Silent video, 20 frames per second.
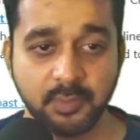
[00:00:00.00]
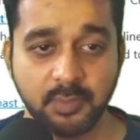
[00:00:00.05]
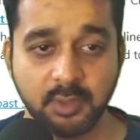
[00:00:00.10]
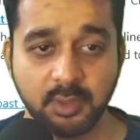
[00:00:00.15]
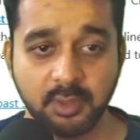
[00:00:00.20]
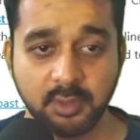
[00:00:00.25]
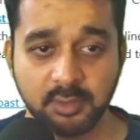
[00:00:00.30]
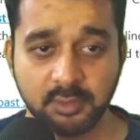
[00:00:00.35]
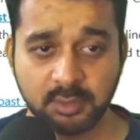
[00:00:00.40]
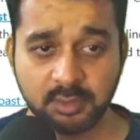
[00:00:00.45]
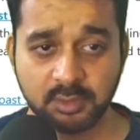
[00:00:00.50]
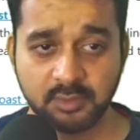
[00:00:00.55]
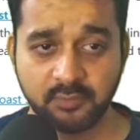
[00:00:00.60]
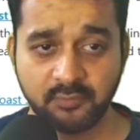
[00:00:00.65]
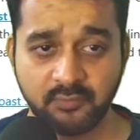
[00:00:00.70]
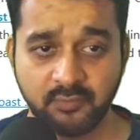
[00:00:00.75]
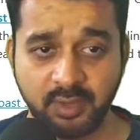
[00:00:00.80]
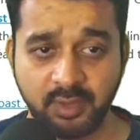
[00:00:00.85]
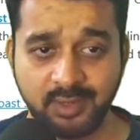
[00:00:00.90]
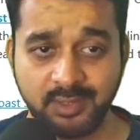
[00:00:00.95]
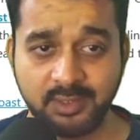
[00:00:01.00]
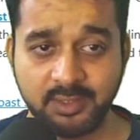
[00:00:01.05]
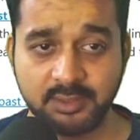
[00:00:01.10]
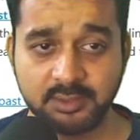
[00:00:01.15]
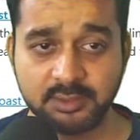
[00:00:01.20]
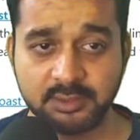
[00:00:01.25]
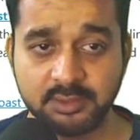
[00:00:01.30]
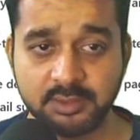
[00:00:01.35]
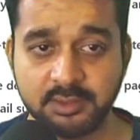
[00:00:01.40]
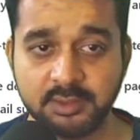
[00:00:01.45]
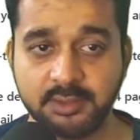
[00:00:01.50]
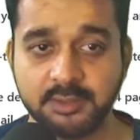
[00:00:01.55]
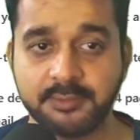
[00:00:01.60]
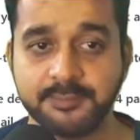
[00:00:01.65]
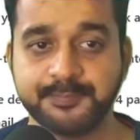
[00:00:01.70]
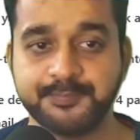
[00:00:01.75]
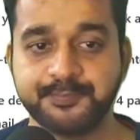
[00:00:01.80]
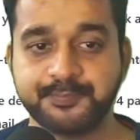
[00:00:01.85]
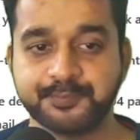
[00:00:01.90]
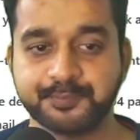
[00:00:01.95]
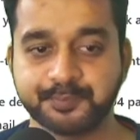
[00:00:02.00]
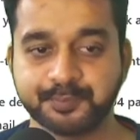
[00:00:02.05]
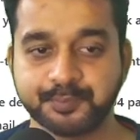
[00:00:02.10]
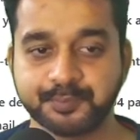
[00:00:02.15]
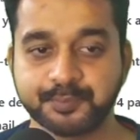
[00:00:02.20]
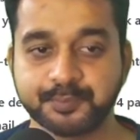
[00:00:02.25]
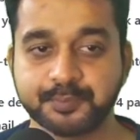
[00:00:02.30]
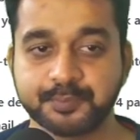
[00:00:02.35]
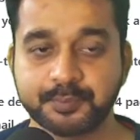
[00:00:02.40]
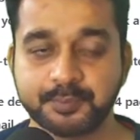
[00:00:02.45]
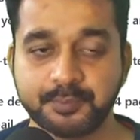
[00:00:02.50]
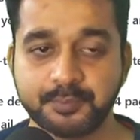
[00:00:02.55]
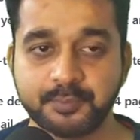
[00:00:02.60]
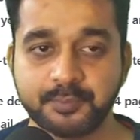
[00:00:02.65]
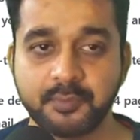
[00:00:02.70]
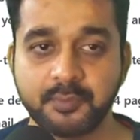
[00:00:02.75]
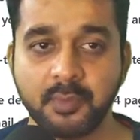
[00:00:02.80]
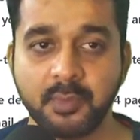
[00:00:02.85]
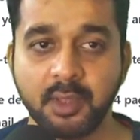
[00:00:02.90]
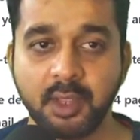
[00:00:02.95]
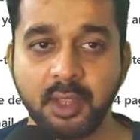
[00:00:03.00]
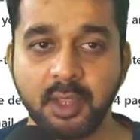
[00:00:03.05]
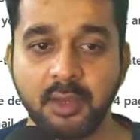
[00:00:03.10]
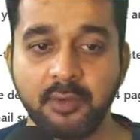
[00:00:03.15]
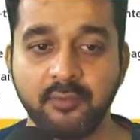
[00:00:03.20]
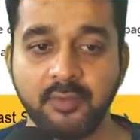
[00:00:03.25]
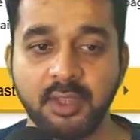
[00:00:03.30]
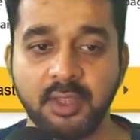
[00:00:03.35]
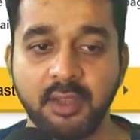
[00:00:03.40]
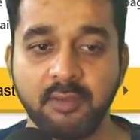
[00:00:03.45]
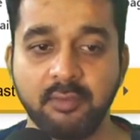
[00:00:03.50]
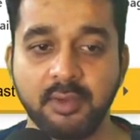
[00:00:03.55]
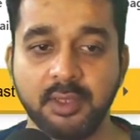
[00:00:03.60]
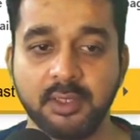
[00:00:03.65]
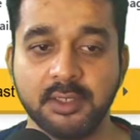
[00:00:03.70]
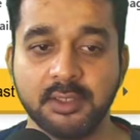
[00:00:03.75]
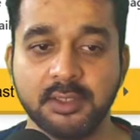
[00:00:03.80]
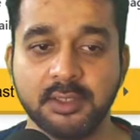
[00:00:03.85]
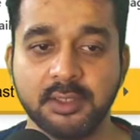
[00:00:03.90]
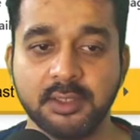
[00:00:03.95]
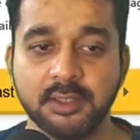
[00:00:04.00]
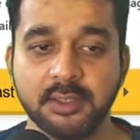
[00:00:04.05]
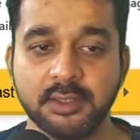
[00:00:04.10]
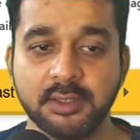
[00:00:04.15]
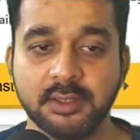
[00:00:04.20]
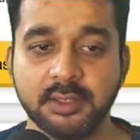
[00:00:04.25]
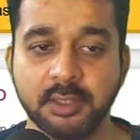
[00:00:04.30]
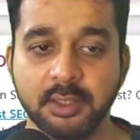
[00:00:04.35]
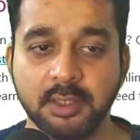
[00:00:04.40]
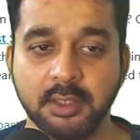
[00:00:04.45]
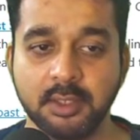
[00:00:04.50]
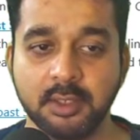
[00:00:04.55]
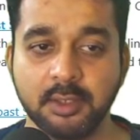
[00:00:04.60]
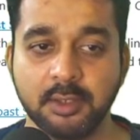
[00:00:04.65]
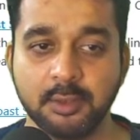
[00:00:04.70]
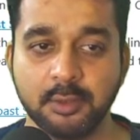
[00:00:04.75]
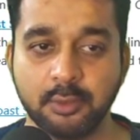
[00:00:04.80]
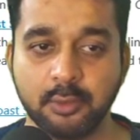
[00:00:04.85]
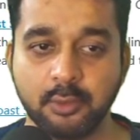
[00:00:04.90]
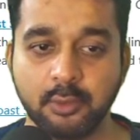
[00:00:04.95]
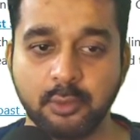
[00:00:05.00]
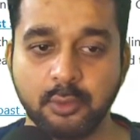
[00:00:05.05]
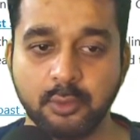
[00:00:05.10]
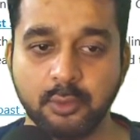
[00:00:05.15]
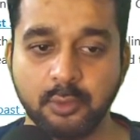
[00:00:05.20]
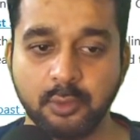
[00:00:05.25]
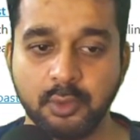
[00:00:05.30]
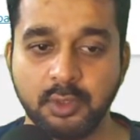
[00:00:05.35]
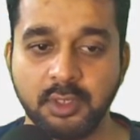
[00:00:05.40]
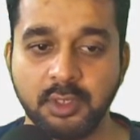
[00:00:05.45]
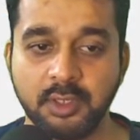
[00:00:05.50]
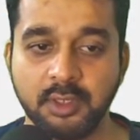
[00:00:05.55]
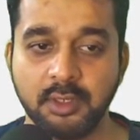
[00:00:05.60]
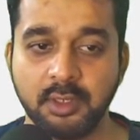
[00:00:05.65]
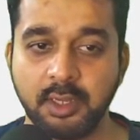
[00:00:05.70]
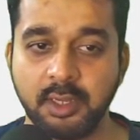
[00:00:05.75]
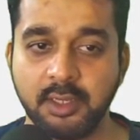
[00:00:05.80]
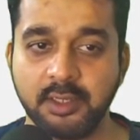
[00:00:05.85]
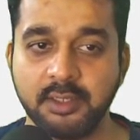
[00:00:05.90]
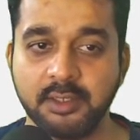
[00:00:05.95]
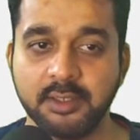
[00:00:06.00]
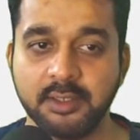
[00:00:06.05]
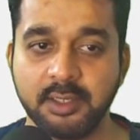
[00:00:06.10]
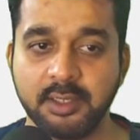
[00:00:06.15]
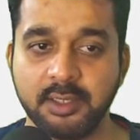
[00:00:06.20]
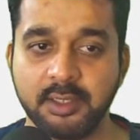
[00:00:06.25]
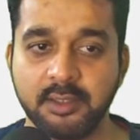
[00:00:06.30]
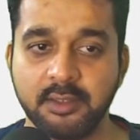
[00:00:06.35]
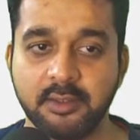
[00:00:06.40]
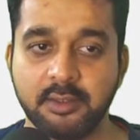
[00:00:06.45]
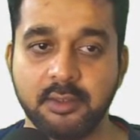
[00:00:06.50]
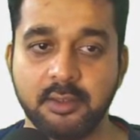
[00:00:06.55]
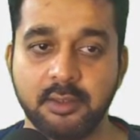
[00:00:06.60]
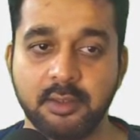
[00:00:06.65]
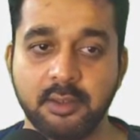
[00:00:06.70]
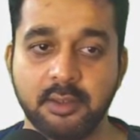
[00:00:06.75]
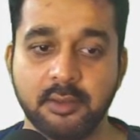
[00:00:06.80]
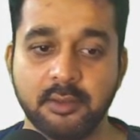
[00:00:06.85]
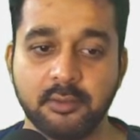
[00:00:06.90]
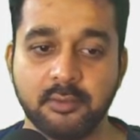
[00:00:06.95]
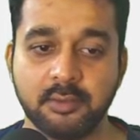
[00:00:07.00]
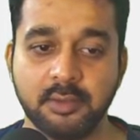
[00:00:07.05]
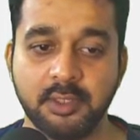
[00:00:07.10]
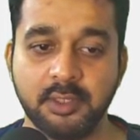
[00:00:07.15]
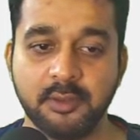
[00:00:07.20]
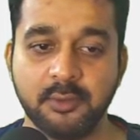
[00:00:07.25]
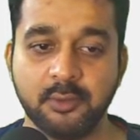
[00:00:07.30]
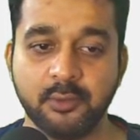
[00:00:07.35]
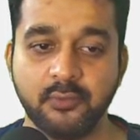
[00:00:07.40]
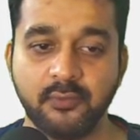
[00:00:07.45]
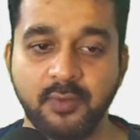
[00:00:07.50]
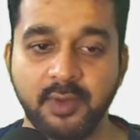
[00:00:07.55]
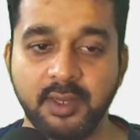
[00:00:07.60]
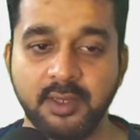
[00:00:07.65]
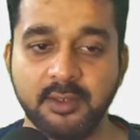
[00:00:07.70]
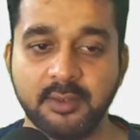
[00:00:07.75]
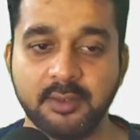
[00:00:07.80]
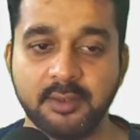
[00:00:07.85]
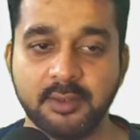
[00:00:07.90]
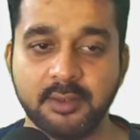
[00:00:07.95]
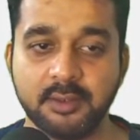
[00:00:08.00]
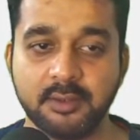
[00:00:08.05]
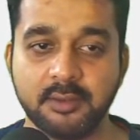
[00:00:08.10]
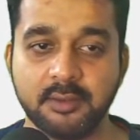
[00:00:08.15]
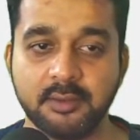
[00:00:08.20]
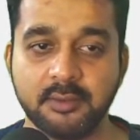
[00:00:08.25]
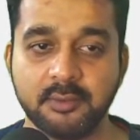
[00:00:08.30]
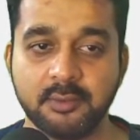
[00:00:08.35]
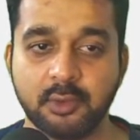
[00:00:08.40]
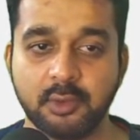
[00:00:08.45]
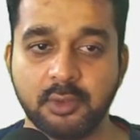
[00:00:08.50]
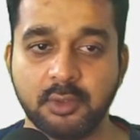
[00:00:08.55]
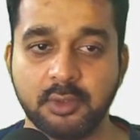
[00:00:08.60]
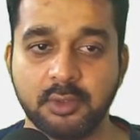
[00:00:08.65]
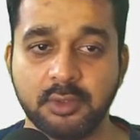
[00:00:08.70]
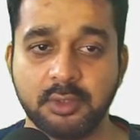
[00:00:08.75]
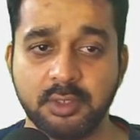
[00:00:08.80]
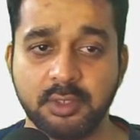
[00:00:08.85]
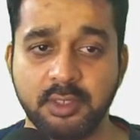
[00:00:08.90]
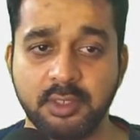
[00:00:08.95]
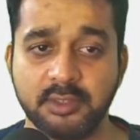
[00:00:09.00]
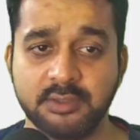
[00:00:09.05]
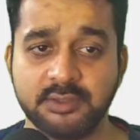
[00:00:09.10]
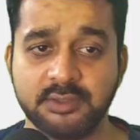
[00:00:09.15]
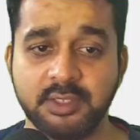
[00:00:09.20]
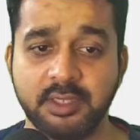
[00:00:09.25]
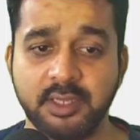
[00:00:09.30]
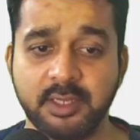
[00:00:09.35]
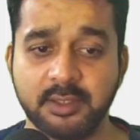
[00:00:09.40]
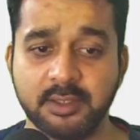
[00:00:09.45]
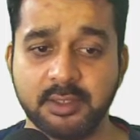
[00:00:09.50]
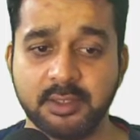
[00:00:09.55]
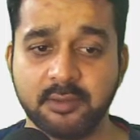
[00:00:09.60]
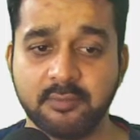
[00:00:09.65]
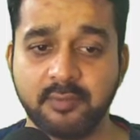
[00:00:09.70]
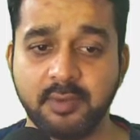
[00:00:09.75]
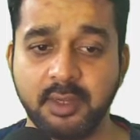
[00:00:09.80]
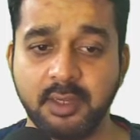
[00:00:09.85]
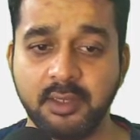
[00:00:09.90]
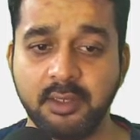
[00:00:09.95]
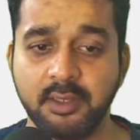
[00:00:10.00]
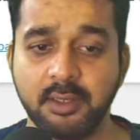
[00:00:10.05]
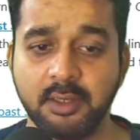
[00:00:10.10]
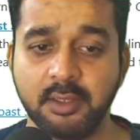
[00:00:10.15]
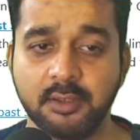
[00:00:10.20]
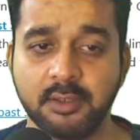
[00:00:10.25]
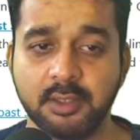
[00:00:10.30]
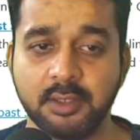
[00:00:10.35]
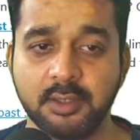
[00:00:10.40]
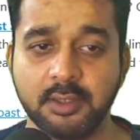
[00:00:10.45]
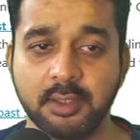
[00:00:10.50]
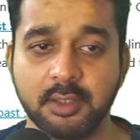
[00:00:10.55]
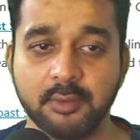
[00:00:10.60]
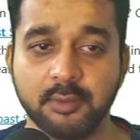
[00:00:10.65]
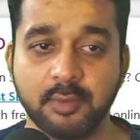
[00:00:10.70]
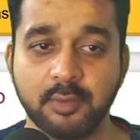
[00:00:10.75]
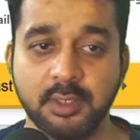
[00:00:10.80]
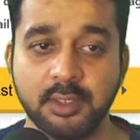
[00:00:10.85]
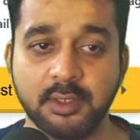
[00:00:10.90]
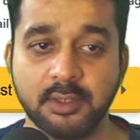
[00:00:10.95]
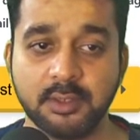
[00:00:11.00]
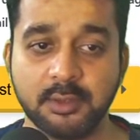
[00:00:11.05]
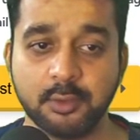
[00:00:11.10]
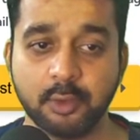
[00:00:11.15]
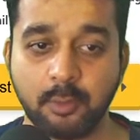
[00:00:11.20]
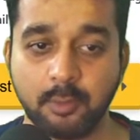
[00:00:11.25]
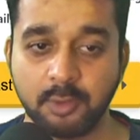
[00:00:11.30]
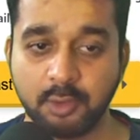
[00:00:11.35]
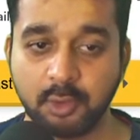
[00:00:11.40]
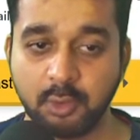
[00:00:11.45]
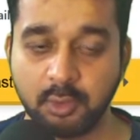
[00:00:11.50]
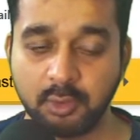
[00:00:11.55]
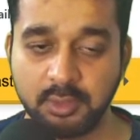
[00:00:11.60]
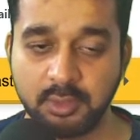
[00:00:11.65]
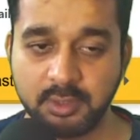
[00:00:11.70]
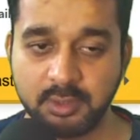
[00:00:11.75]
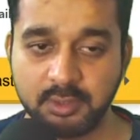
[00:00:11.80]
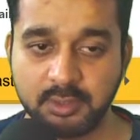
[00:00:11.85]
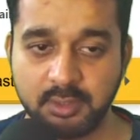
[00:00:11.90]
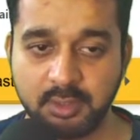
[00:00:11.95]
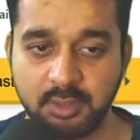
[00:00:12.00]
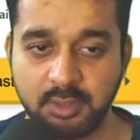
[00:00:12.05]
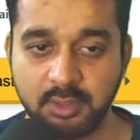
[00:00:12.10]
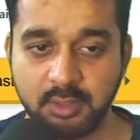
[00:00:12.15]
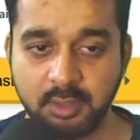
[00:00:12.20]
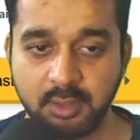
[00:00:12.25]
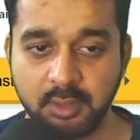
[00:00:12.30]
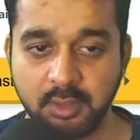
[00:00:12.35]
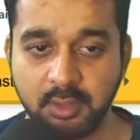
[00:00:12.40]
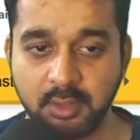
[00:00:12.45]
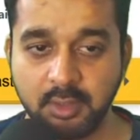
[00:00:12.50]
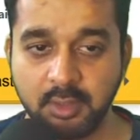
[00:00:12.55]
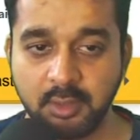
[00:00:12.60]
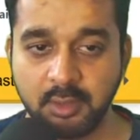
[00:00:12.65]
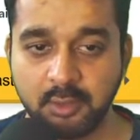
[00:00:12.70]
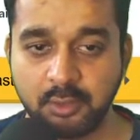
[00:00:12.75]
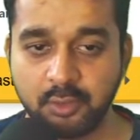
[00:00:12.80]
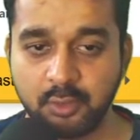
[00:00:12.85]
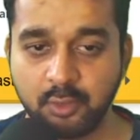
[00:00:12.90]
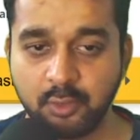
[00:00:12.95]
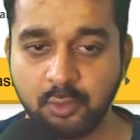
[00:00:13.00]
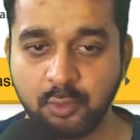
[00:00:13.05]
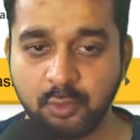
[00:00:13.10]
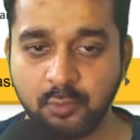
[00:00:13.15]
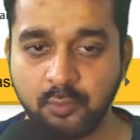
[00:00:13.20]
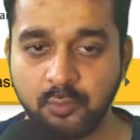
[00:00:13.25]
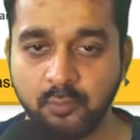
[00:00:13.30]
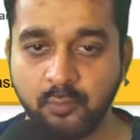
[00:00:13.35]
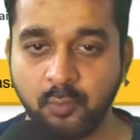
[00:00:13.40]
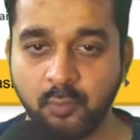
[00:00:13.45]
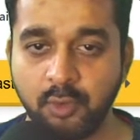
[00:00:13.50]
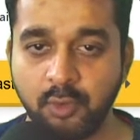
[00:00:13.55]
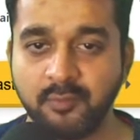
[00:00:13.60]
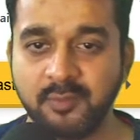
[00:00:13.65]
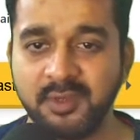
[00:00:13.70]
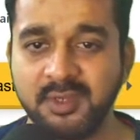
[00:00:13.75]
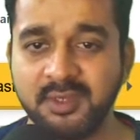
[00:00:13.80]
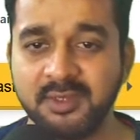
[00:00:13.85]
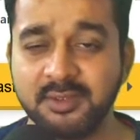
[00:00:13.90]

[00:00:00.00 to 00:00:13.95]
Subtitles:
There's a file editor here and we have edited it, so you can edit these two files here, .htxs file as well as robot.txt. So what we